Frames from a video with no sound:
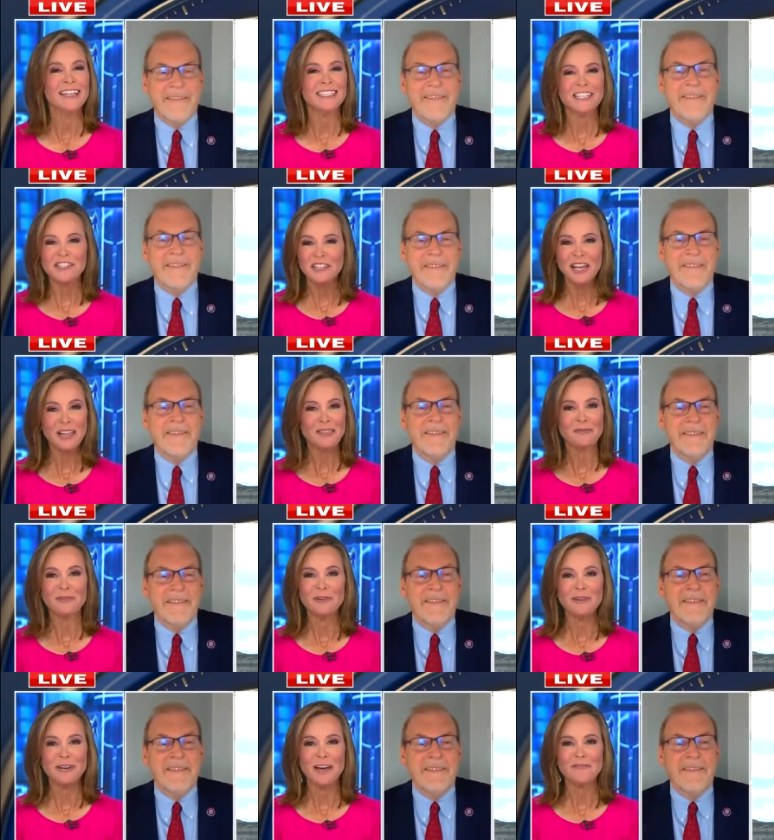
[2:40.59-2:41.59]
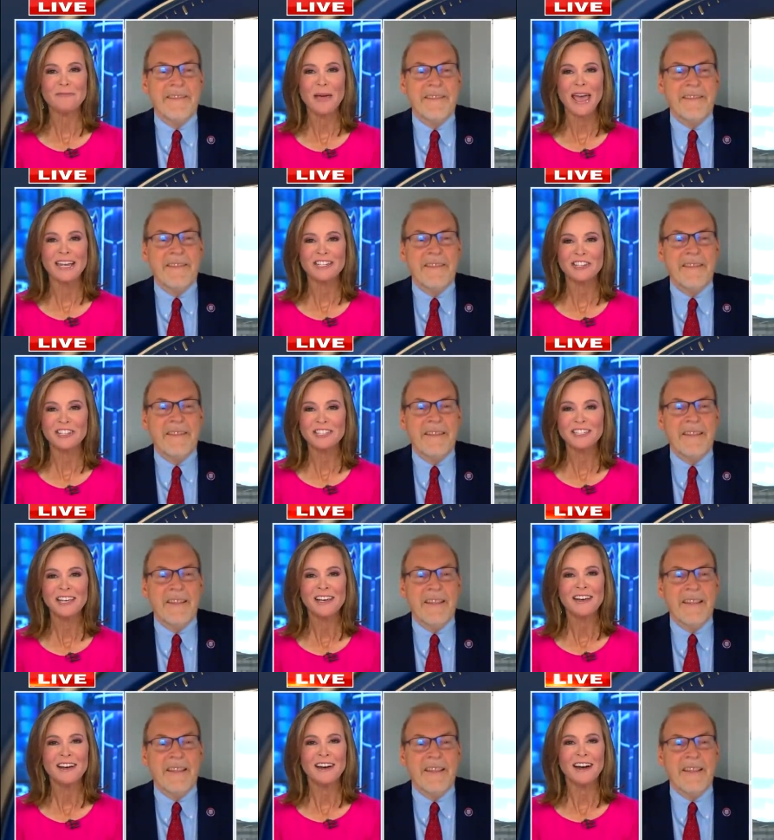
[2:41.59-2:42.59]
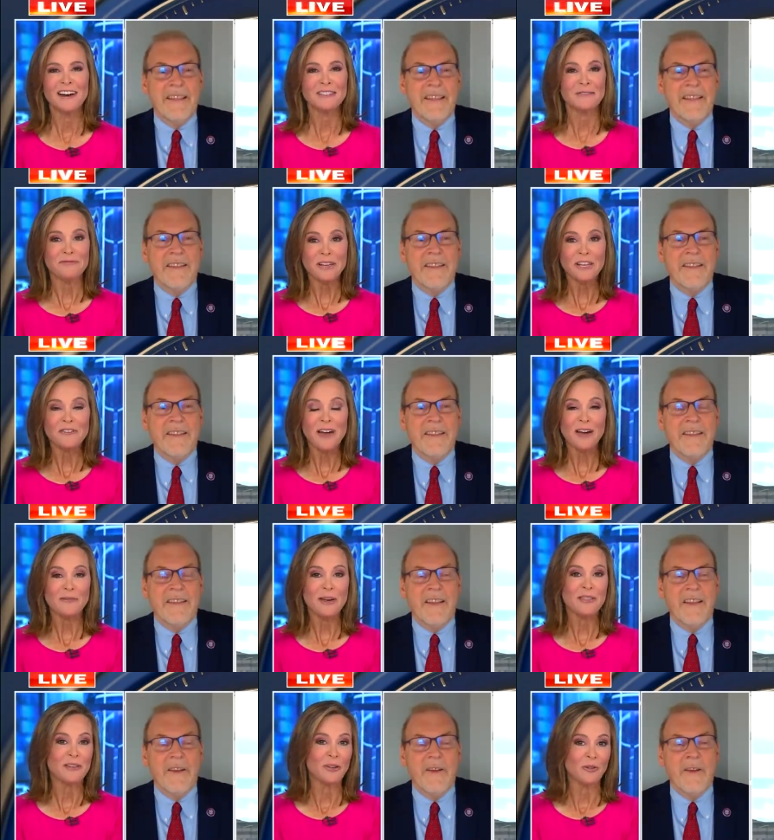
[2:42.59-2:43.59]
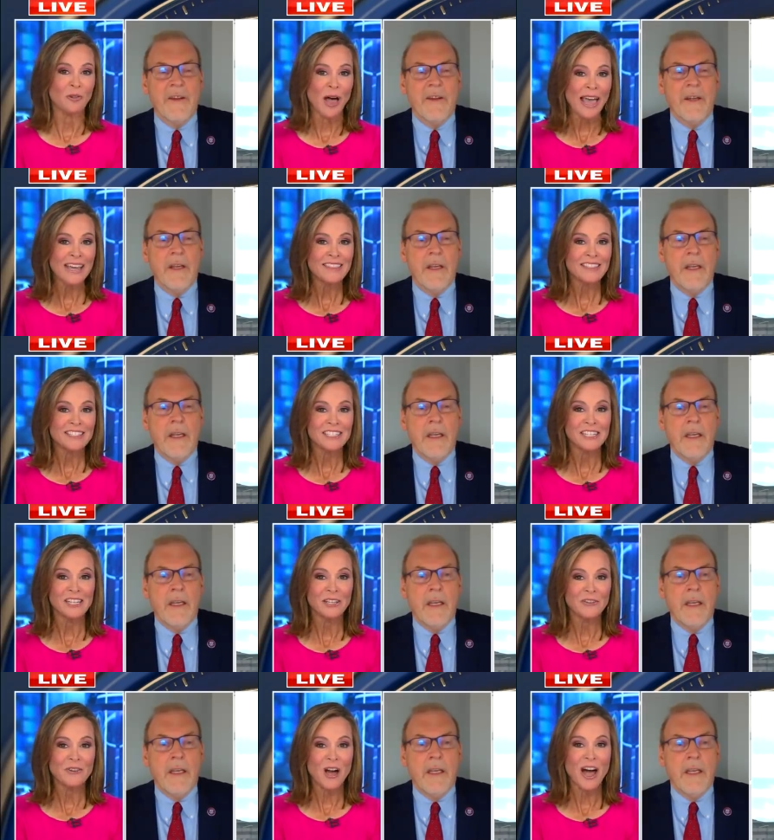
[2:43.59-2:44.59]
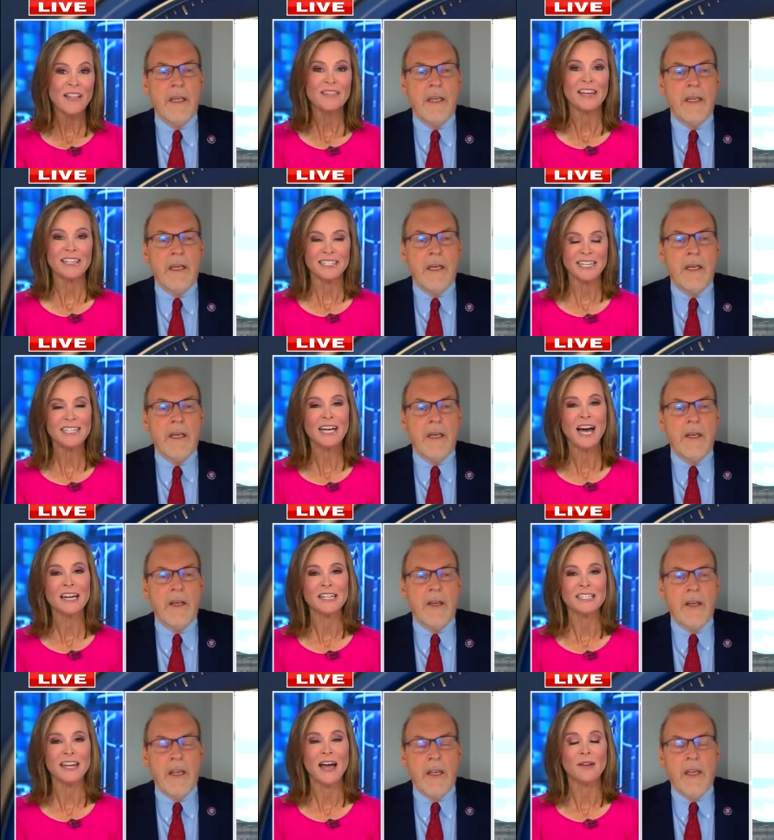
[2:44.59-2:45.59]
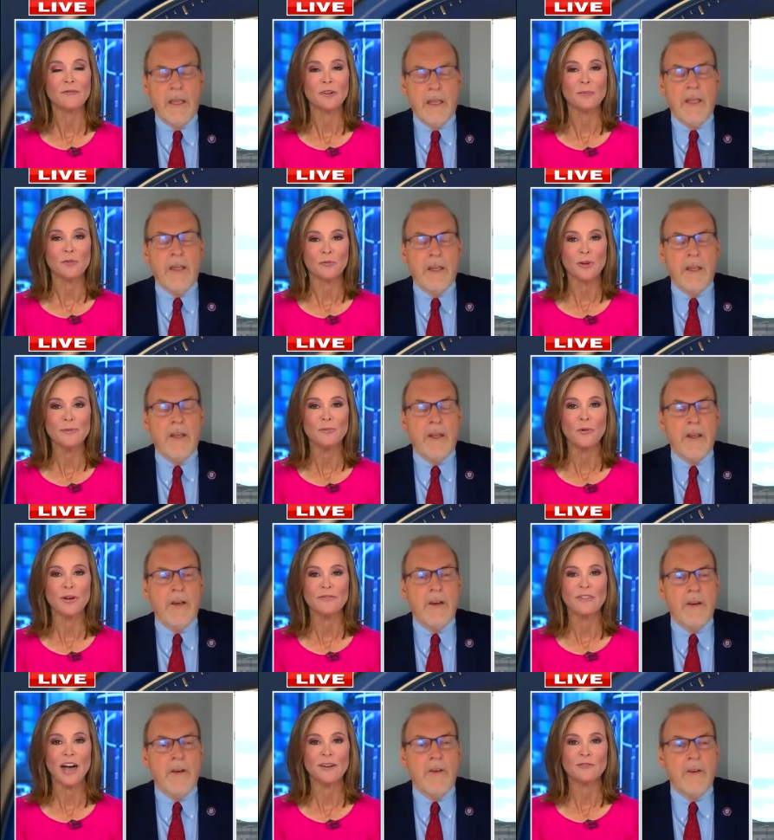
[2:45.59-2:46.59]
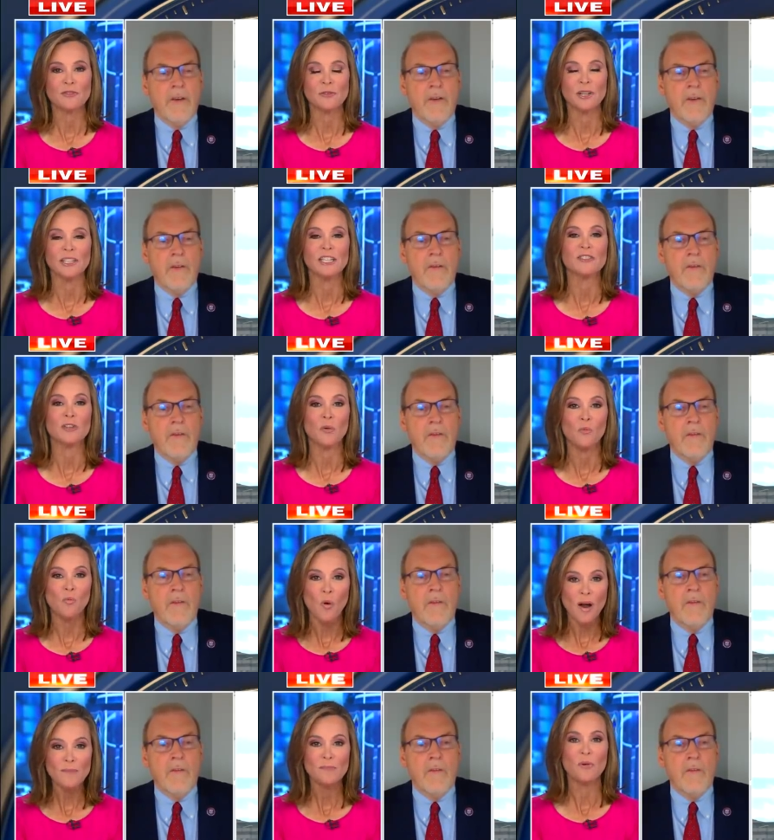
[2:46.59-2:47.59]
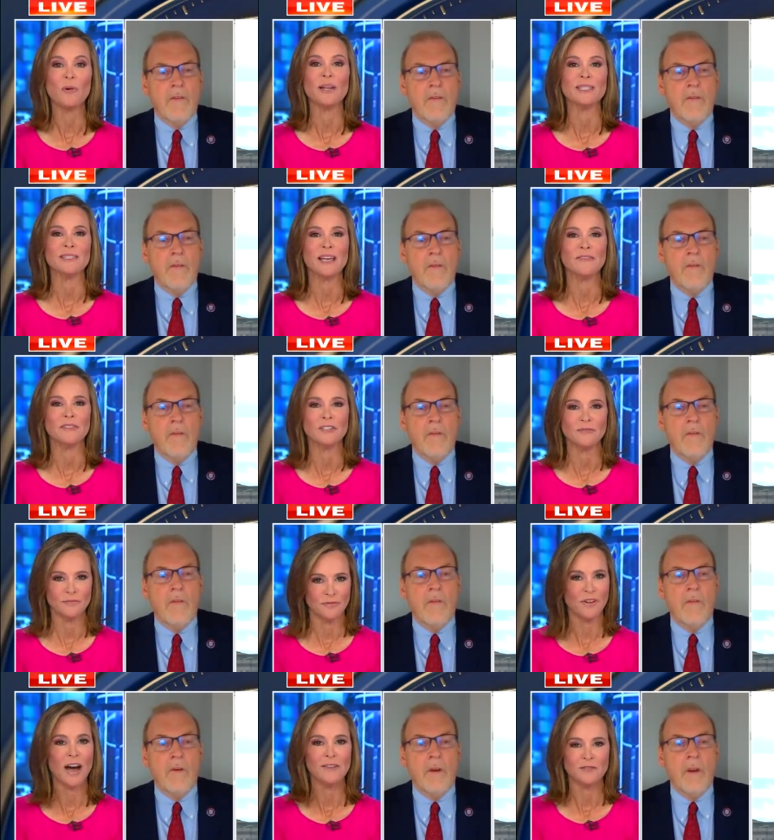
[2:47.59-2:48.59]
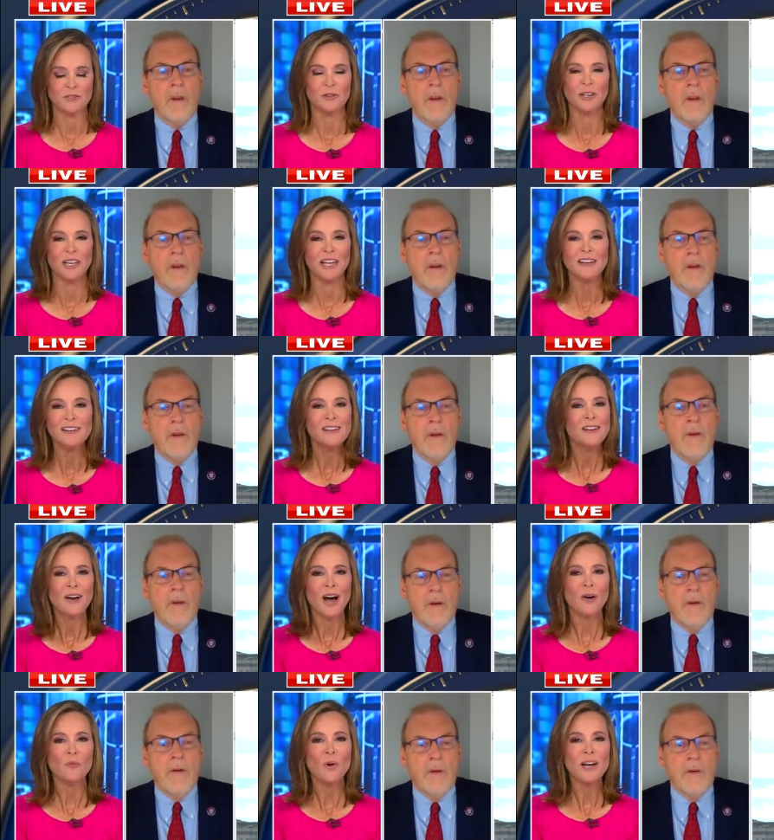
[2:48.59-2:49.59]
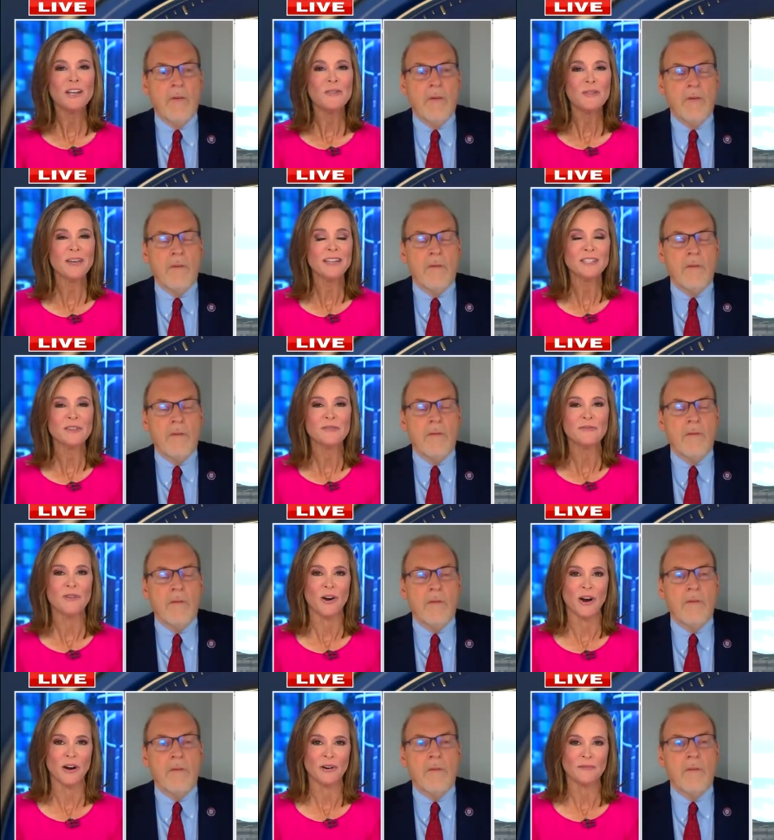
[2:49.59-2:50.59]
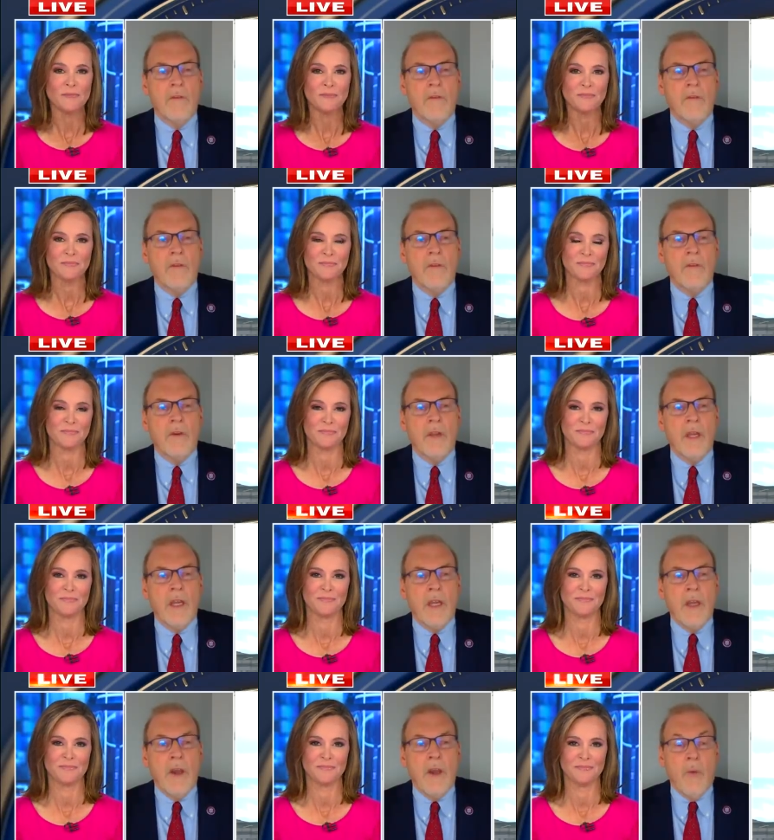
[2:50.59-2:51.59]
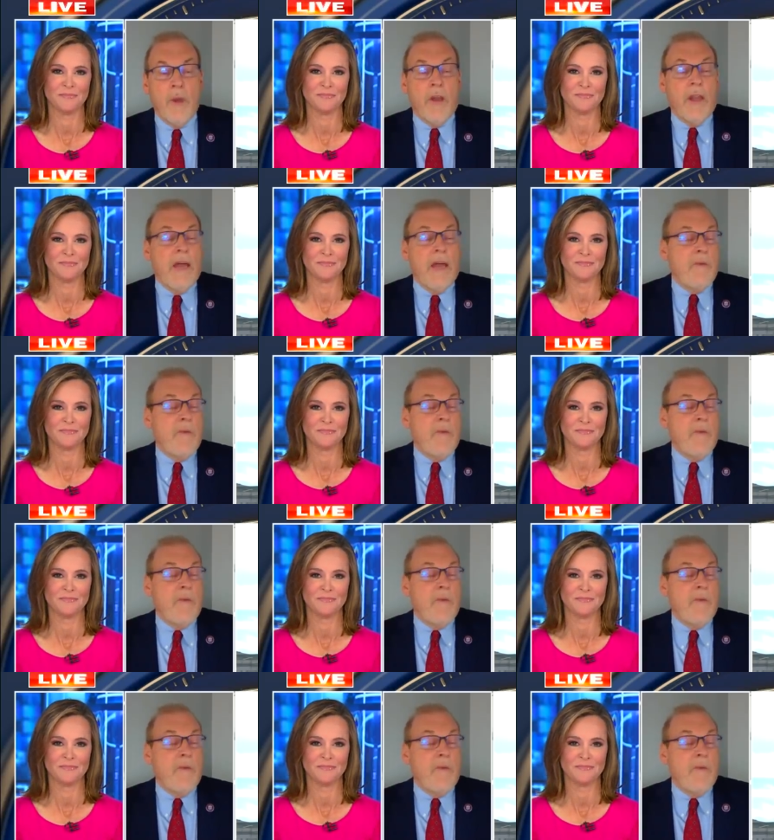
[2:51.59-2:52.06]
Speaker 1: Did you get through enough pages uh, to figure out whether you like the deal or not? They did cut it down from 3.5 trillion to 1.75 trillion. Uh, what do you think so far?
Speaker 2: Well, I've,